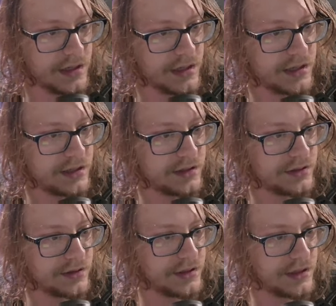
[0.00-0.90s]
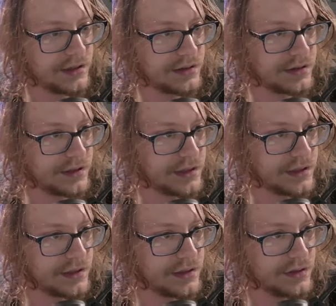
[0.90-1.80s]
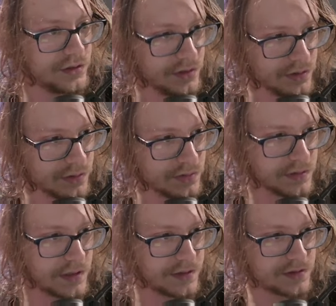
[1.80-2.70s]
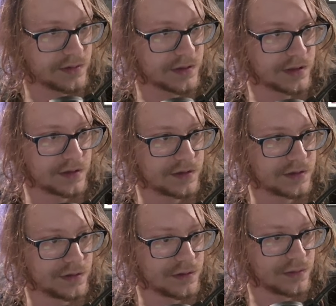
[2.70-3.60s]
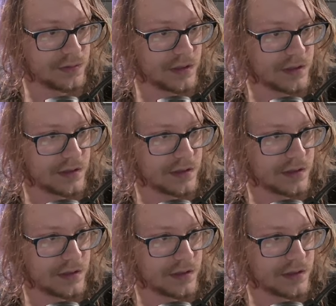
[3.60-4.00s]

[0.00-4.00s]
And then the 2 has to recurse to 1